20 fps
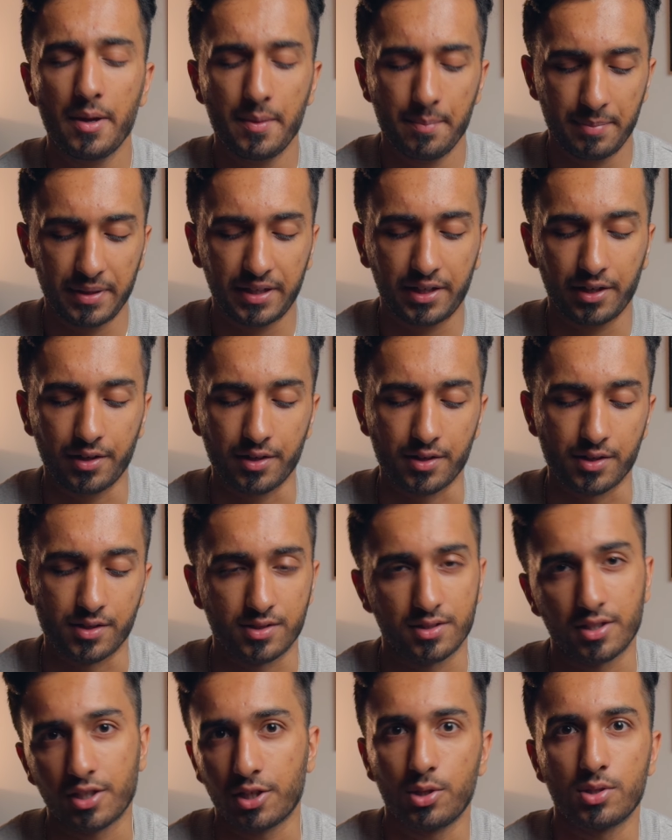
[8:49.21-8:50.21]
because
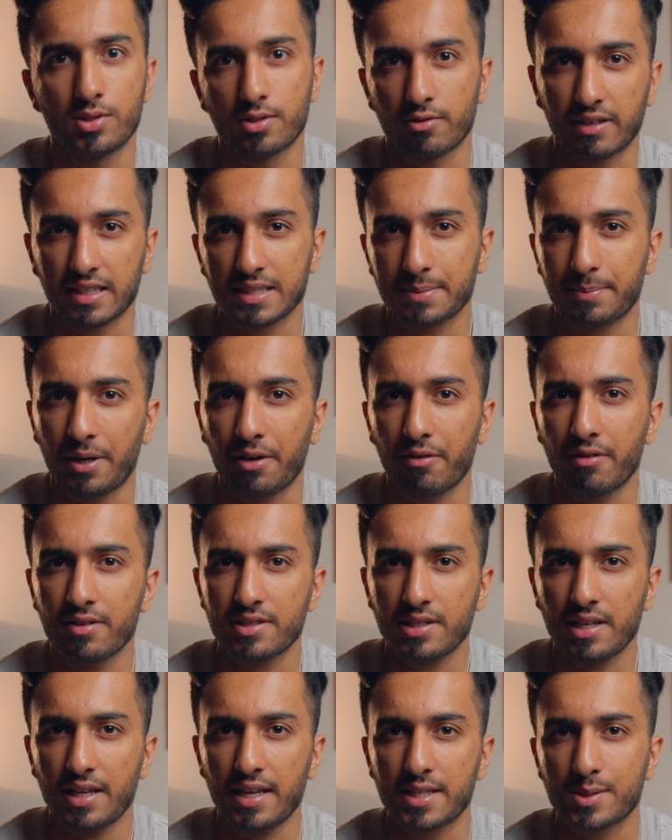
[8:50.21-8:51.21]
the user experience
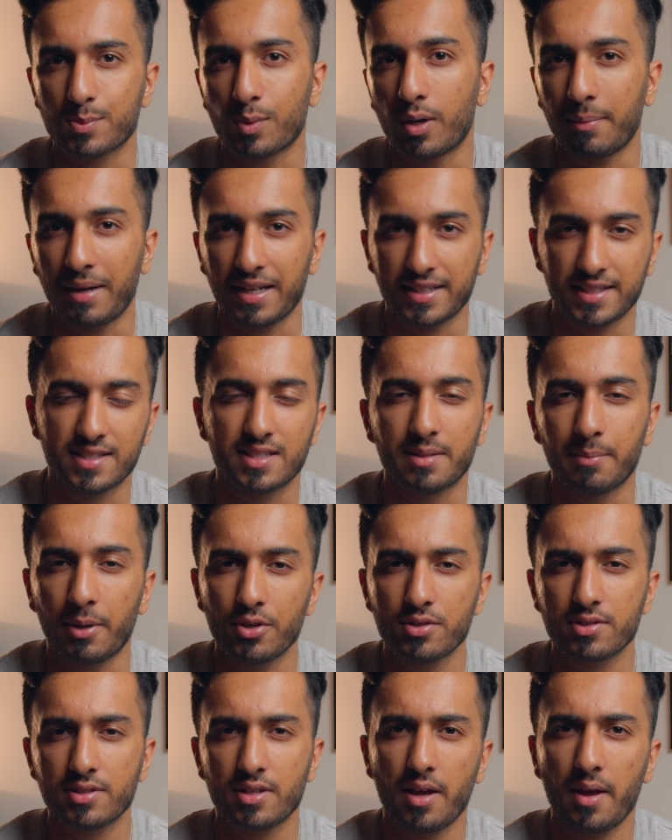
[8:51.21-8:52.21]
is what matters the
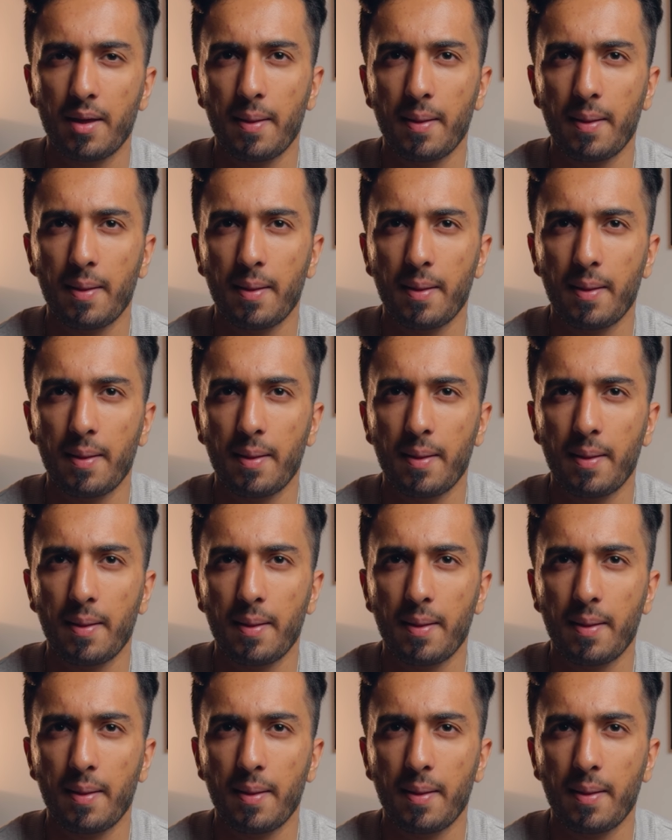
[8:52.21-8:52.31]
most.